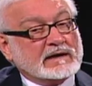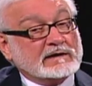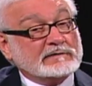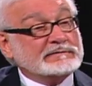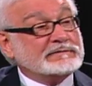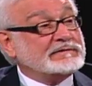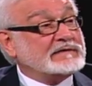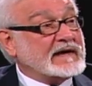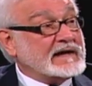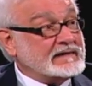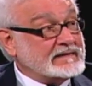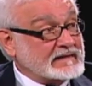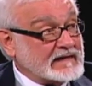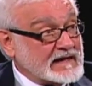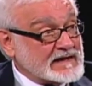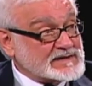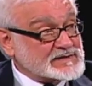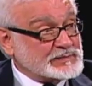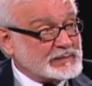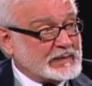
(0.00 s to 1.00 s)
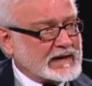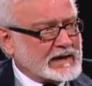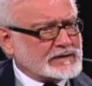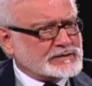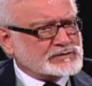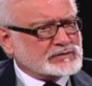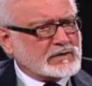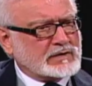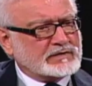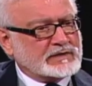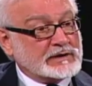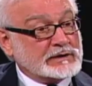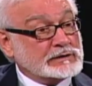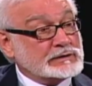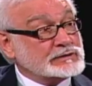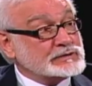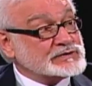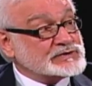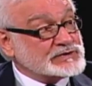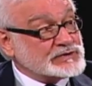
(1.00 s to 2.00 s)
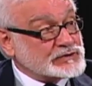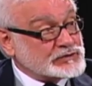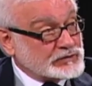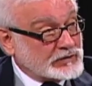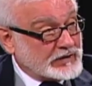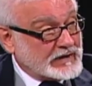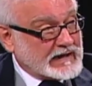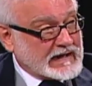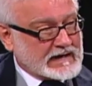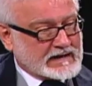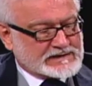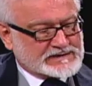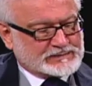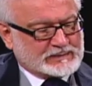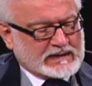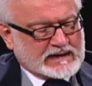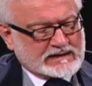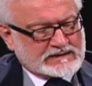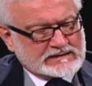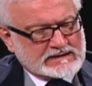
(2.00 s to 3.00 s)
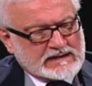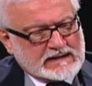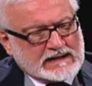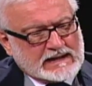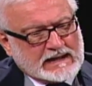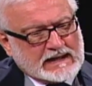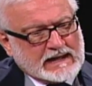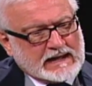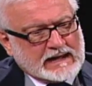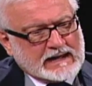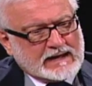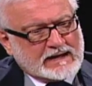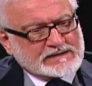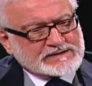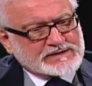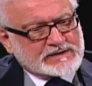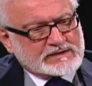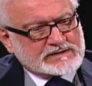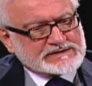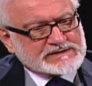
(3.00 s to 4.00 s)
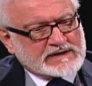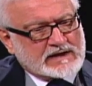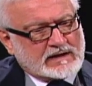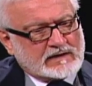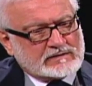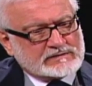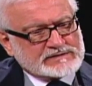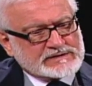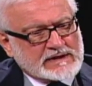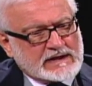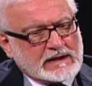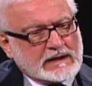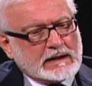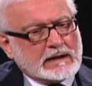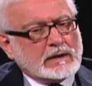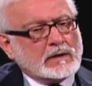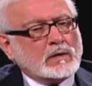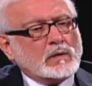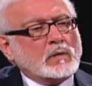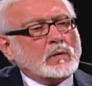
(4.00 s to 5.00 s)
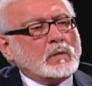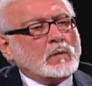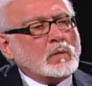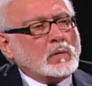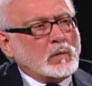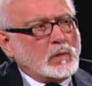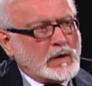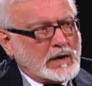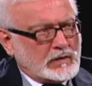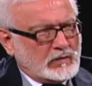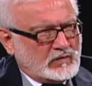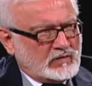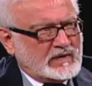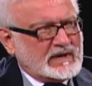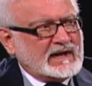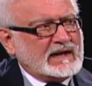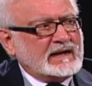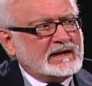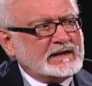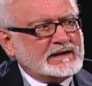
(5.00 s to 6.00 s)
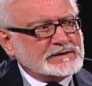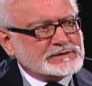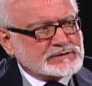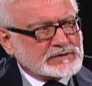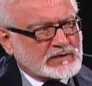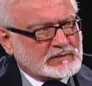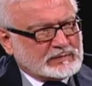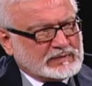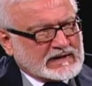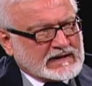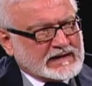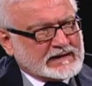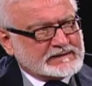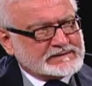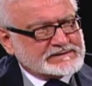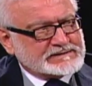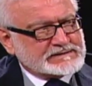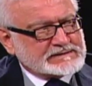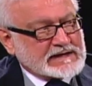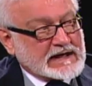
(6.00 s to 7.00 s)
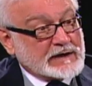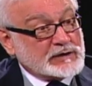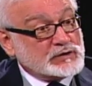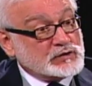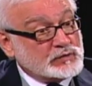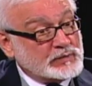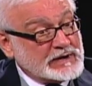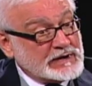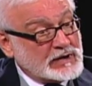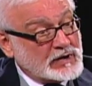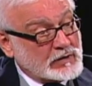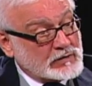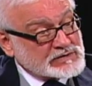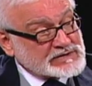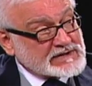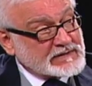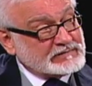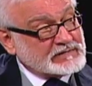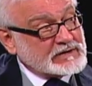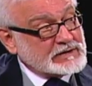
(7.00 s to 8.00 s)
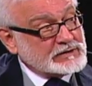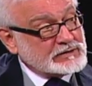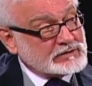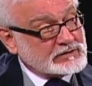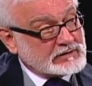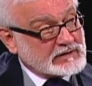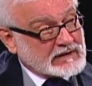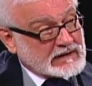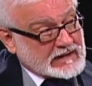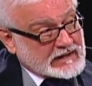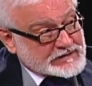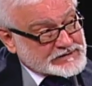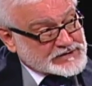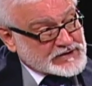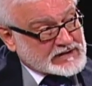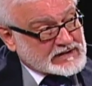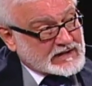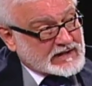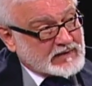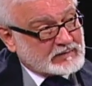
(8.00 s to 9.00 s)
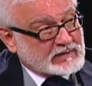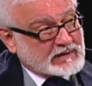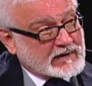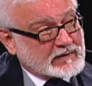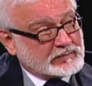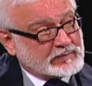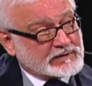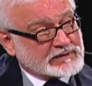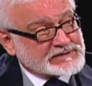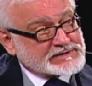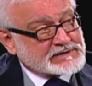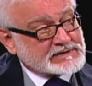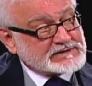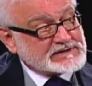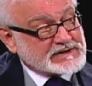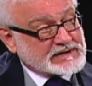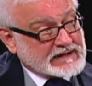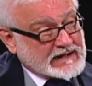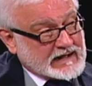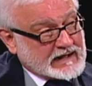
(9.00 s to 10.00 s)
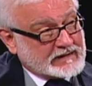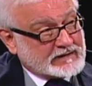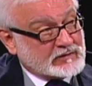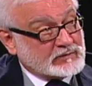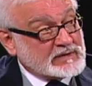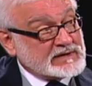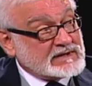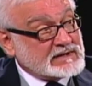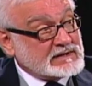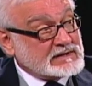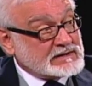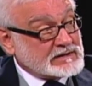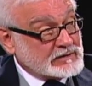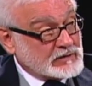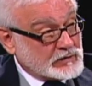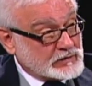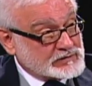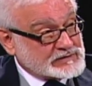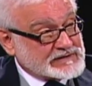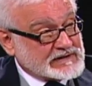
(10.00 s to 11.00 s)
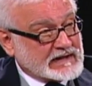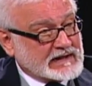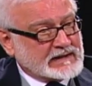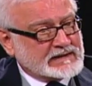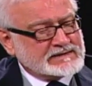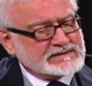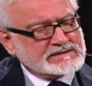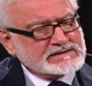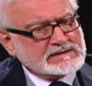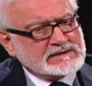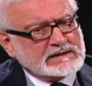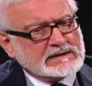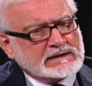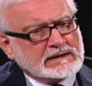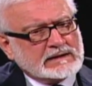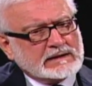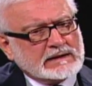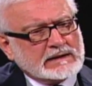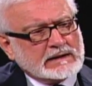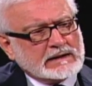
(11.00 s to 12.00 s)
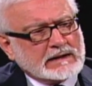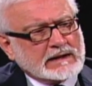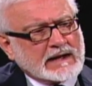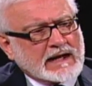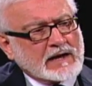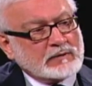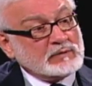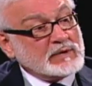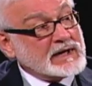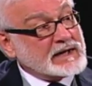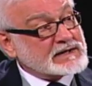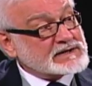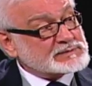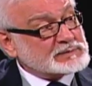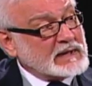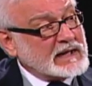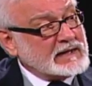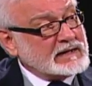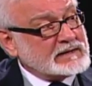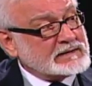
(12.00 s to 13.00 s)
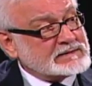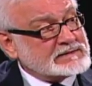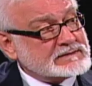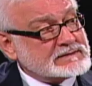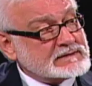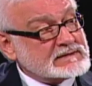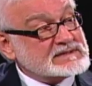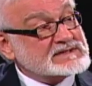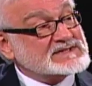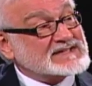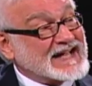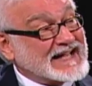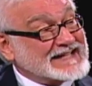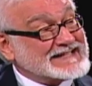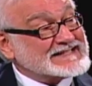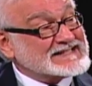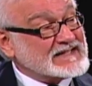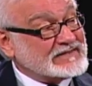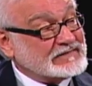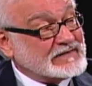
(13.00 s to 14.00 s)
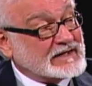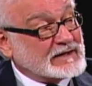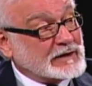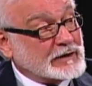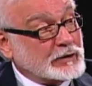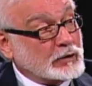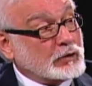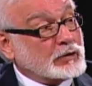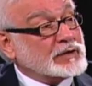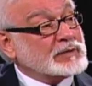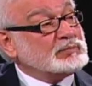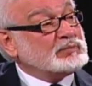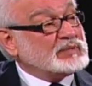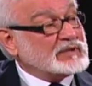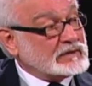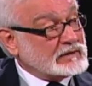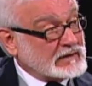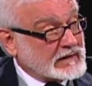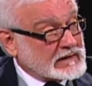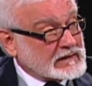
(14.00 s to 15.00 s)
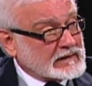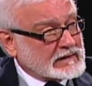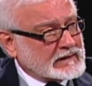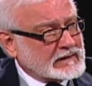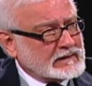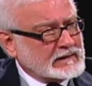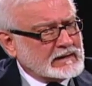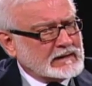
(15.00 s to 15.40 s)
faith aspect or the hallucinatory aspect and ask ourselves what really took place, and do we know something neurologically about a person today that we didn't in those days? Can we explain it scientifically or empirically?